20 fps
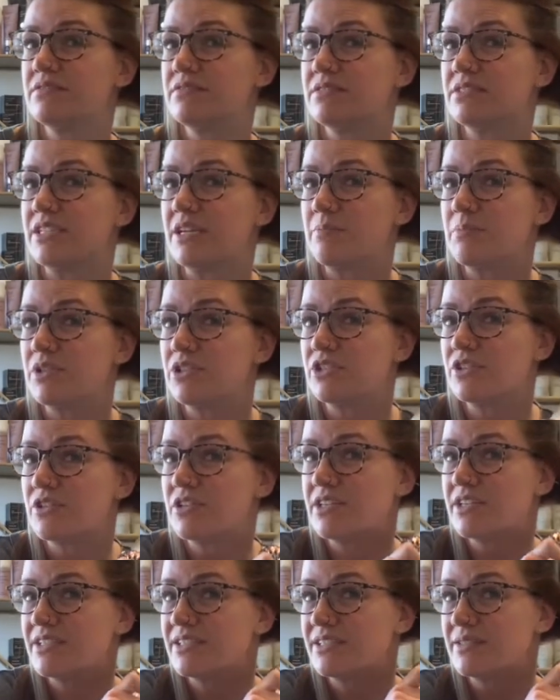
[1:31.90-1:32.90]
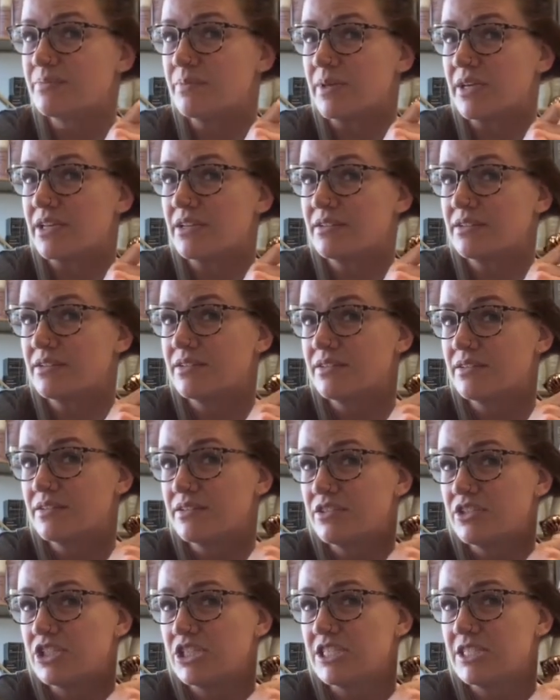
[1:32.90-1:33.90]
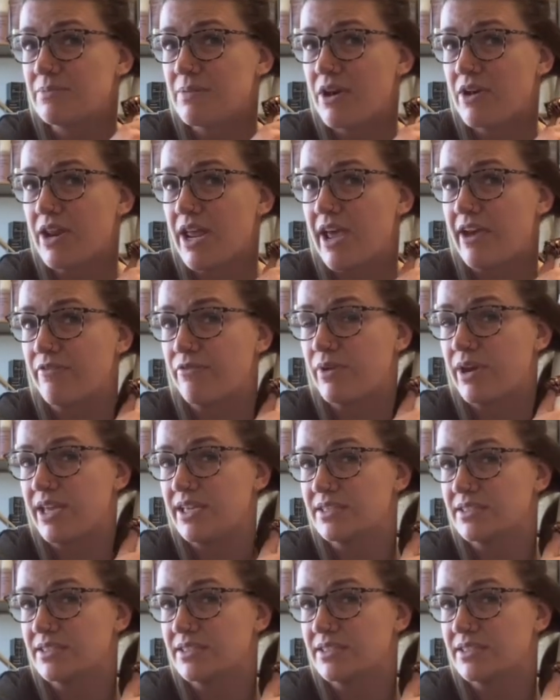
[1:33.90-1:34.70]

temperature is, but just about halfway.